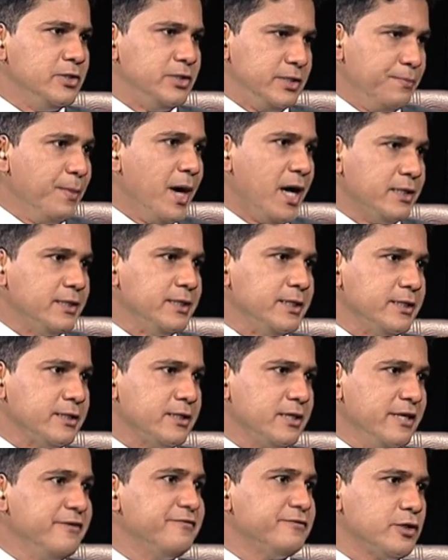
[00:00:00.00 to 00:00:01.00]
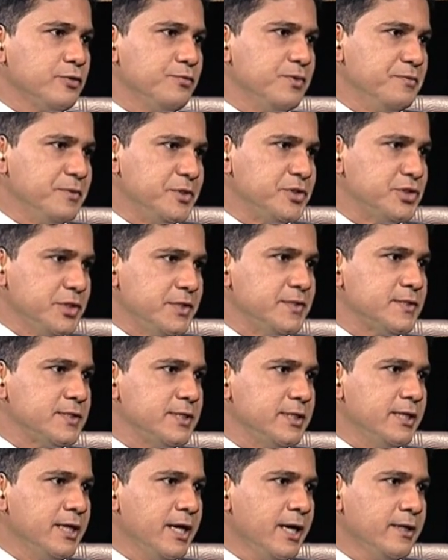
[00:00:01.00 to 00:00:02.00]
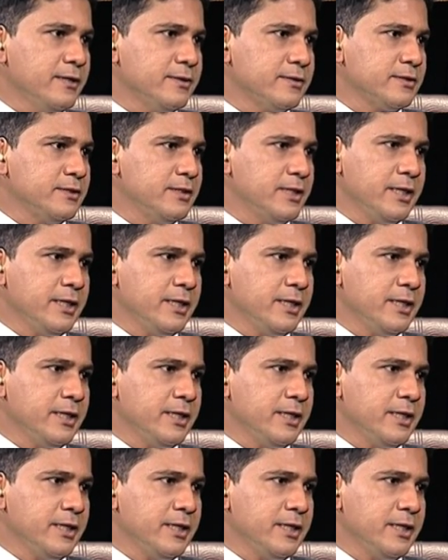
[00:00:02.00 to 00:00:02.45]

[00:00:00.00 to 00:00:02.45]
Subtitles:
demanding lift of emergency, and